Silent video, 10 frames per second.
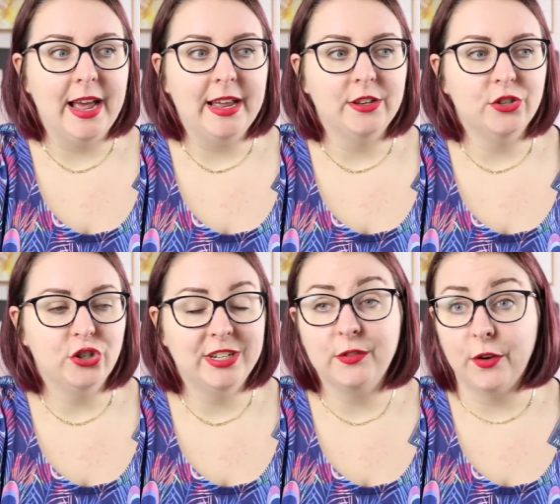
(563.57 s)
and
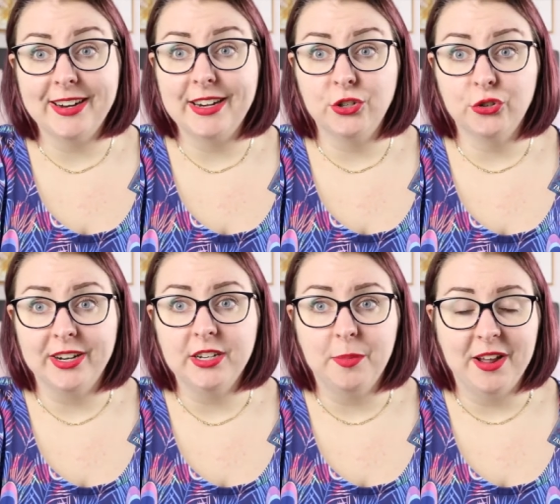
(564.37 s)
she's very
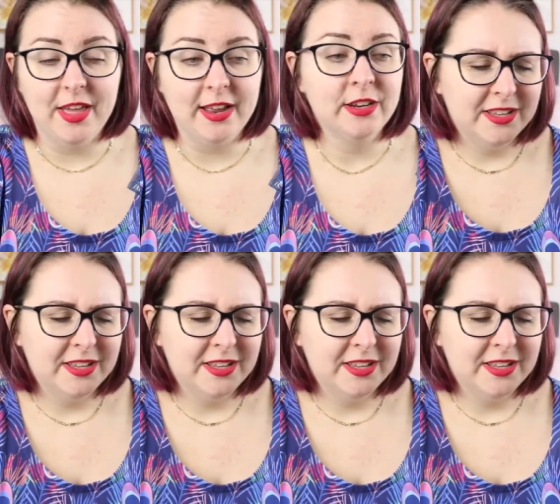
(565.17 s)
intrigued by that.